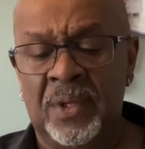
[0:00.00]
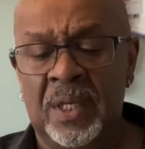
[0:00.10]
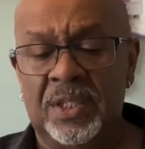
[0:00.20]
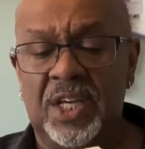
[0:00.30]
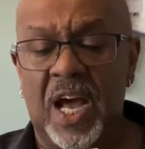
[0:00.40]

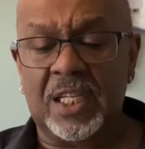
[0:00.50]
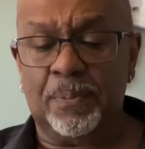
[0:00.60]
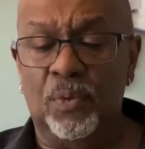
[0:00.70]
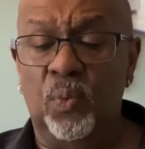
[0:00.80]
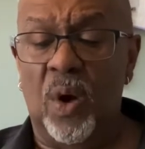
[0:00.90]
Jasper
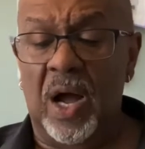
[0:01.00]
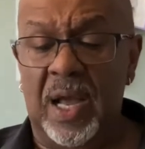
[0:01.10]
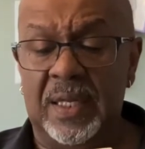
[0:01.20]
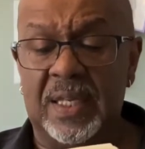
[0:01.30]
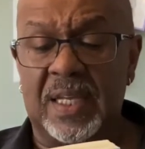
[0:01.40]

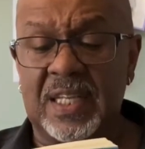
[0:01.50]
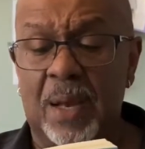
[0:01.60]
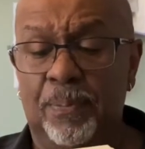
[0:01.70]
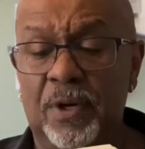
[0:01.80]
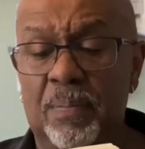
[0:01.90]
whined as I
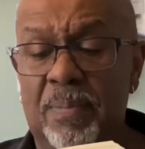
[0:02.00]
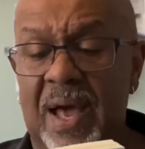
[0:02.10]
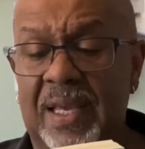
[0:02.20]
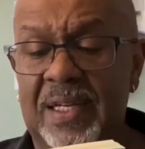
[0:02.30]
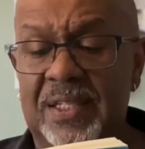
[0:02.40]
put him
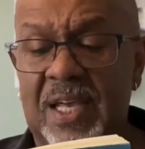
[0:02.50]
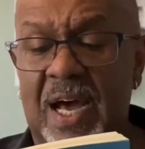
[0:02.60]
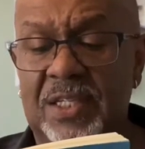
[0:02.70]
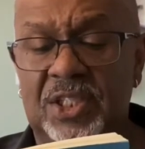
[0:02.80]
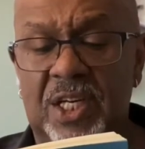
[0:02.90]
back in his high
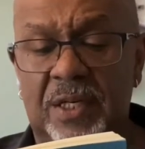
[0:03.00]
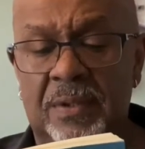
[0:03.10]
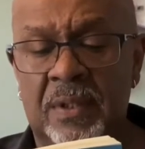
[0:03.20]
chair.